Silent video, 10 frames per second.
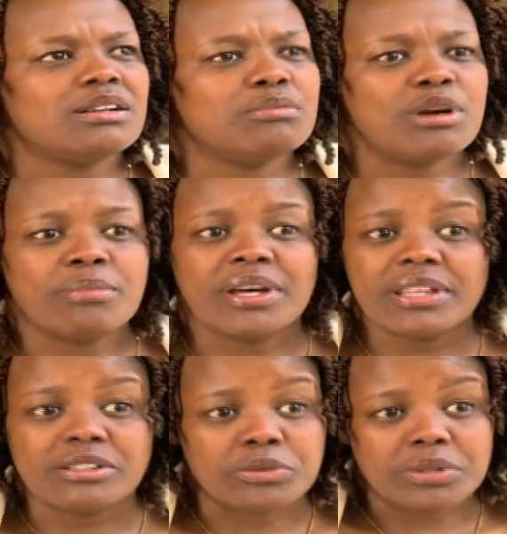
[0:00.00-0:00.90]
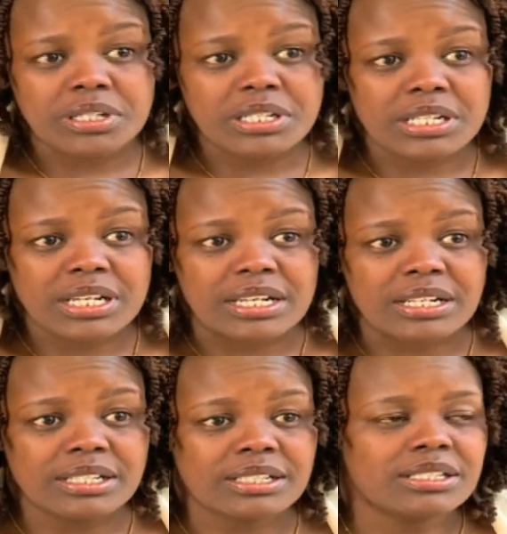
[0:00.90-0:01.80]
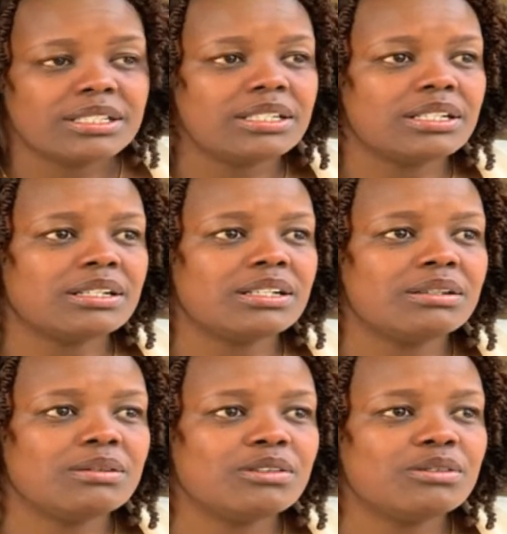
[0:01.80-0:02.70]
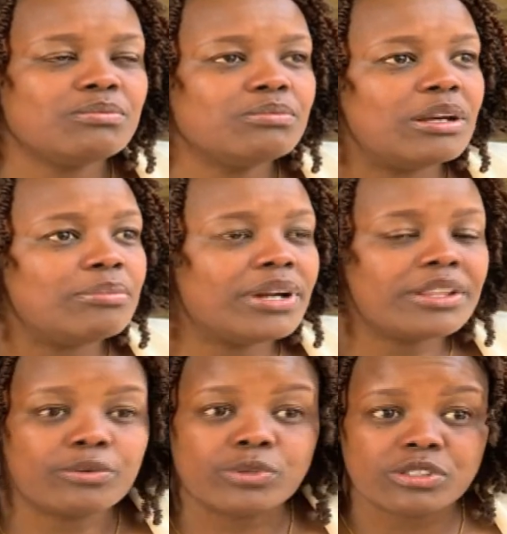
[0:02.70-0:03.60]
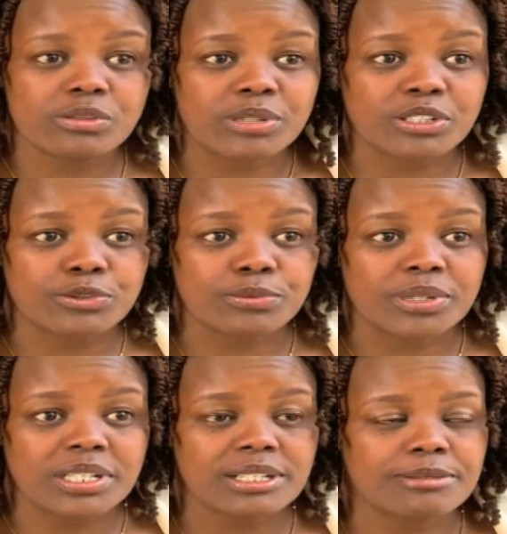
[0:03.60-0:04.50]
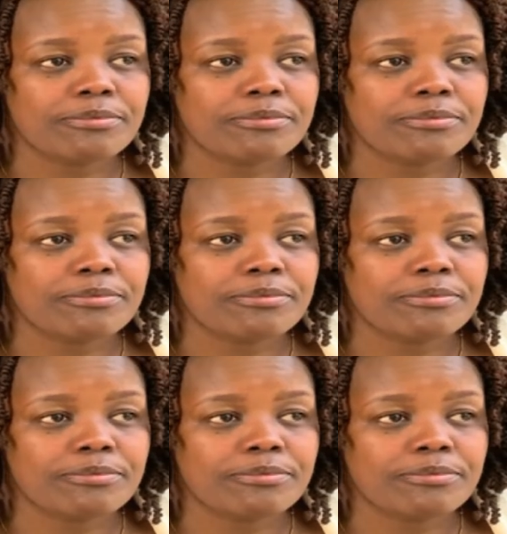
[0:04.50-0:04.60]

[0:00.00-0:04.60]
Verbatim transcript: My mother is already dead. My brother won't speak to me.